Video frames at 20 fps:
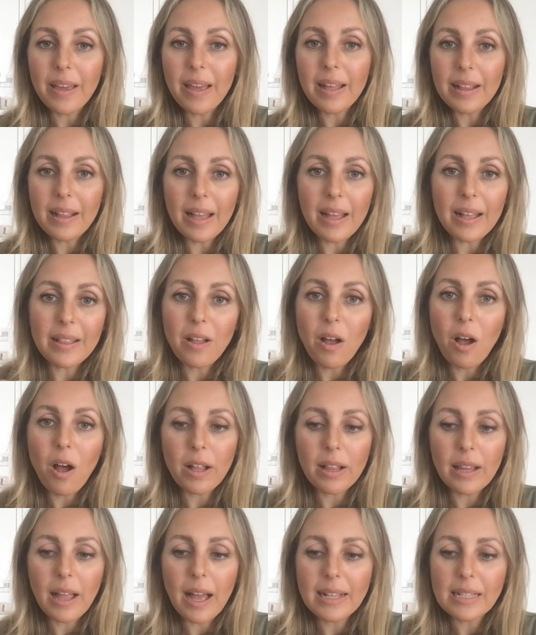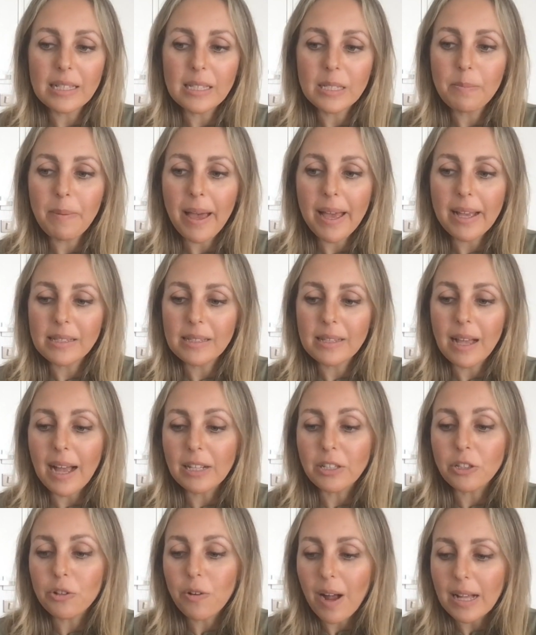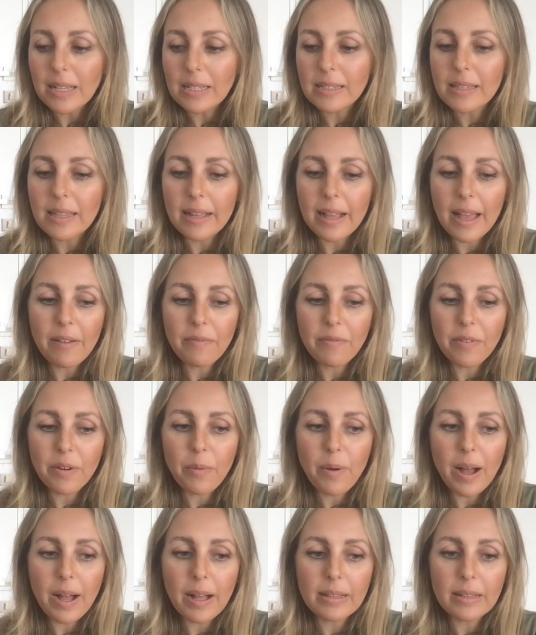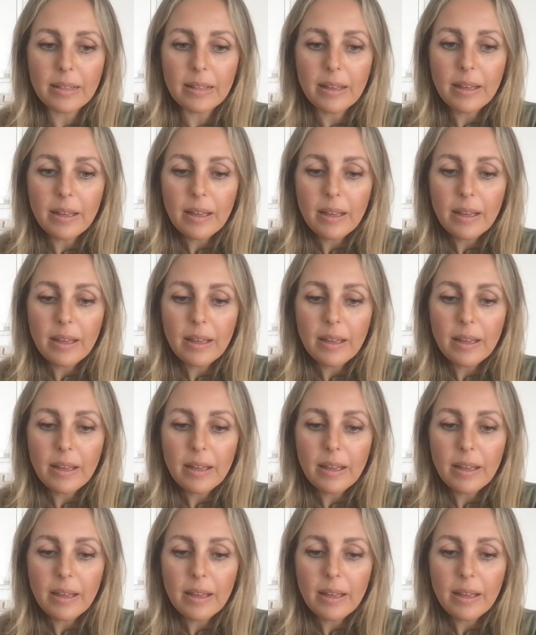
in the online space, I trust that everyone